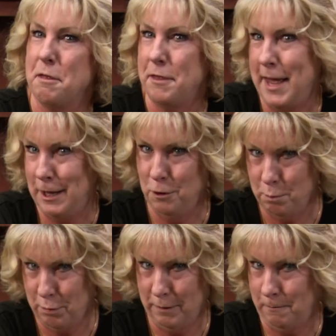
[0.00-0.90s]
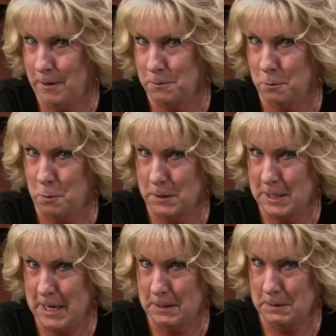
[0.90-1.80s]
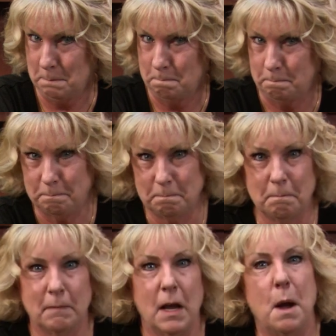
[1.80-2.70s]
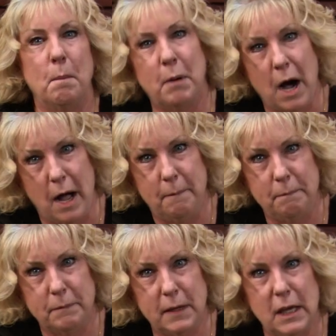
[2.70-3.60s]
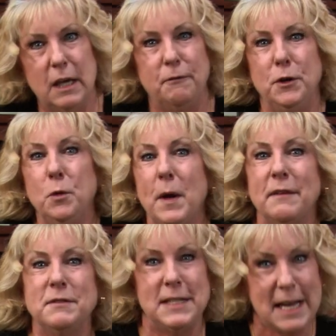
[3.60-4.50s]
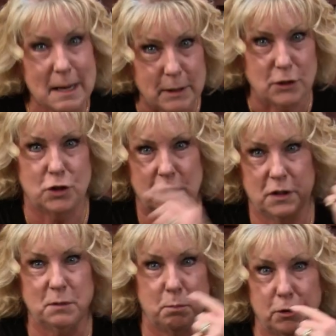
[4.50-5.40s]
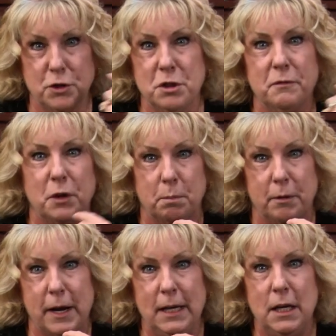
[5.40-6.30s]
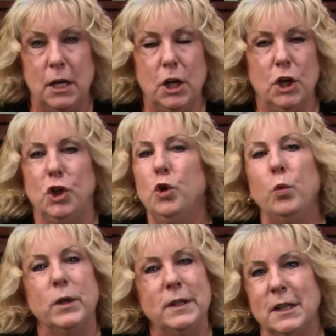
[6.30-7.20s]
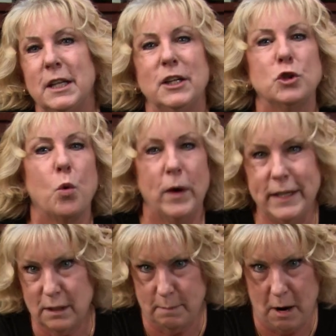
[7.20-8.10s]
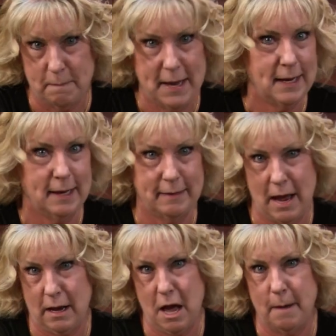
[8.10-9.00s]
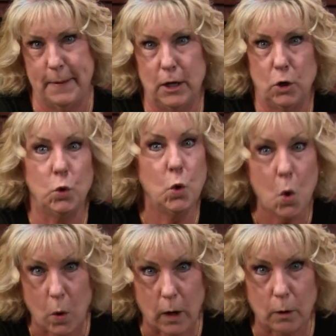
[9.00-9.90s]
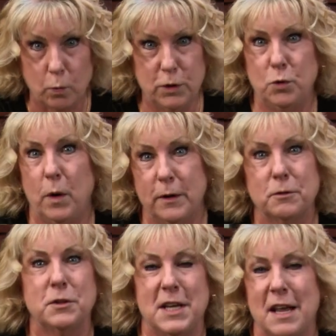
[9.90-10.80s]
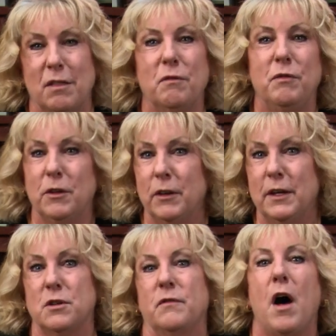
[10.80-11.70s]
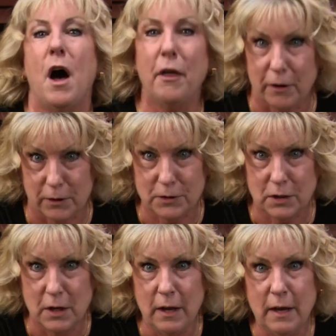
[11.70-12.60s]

Thank you, prefrontal cortex. But if you have damage to this portion of your brain, you wouldn't think twice about making that comment, nor would you understand the feelings of others,